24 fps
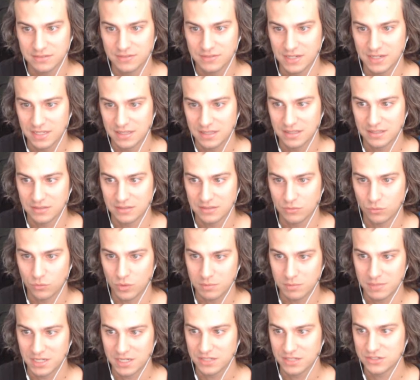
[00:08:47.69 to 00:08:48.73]
and 1
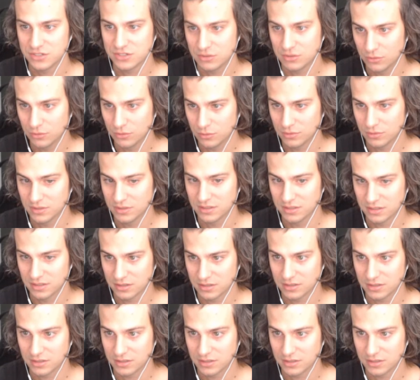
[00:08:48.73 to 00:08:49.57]
mana 2 lord